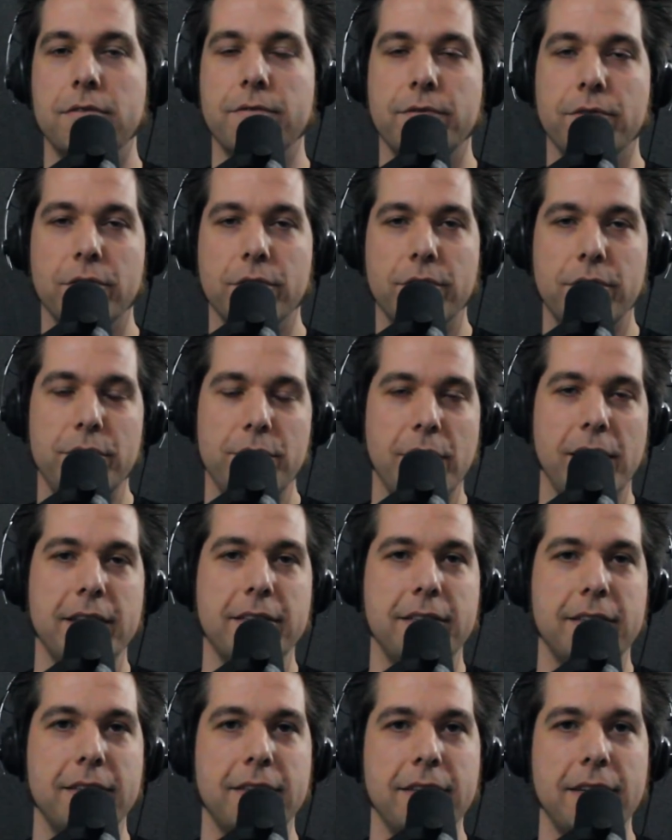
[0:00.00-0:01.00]
for you
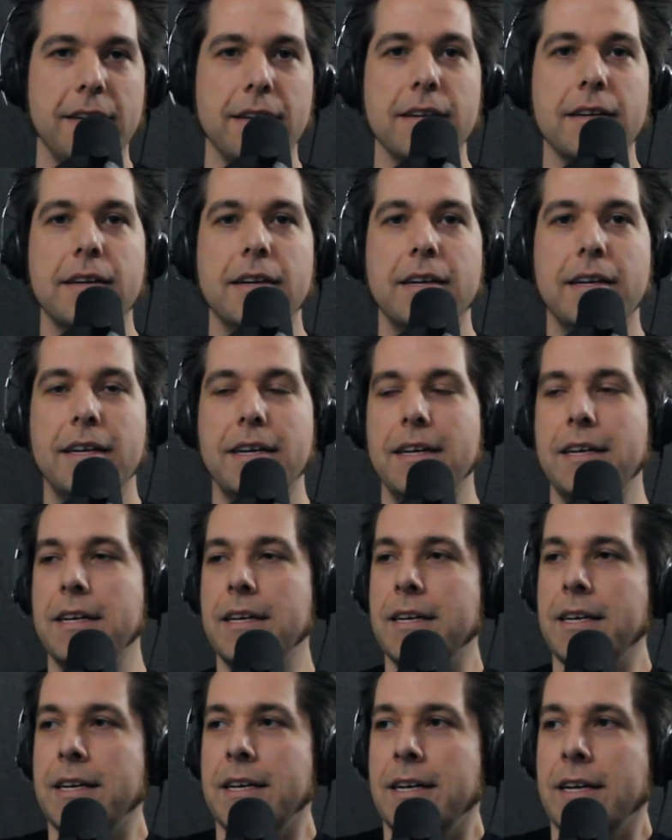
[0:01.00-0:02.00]
guys to see.
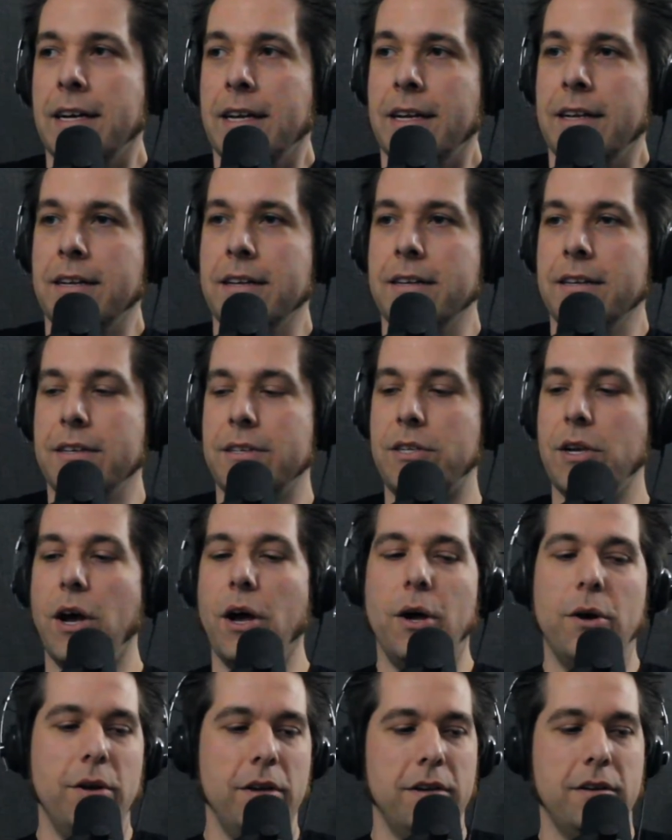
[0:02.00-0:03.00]

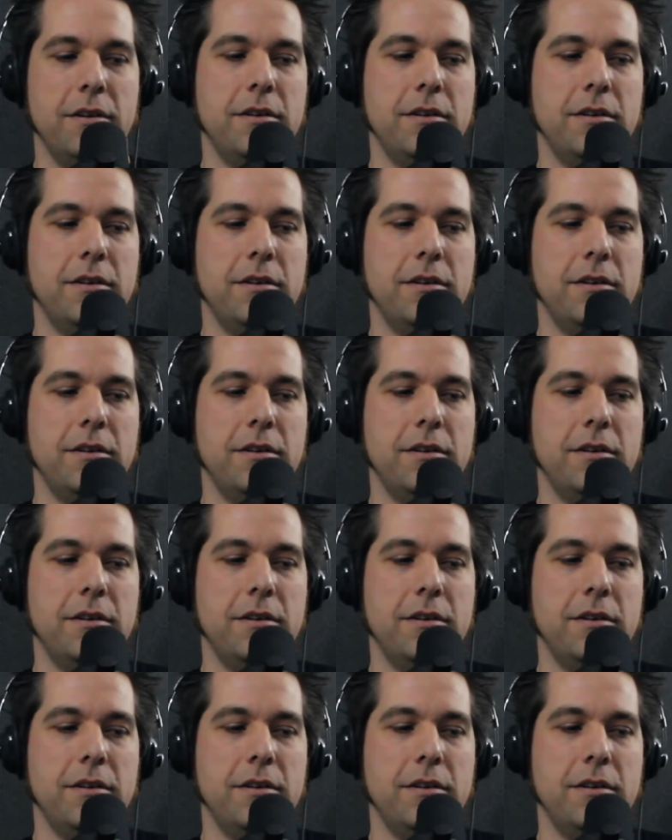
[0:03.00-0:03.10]
So,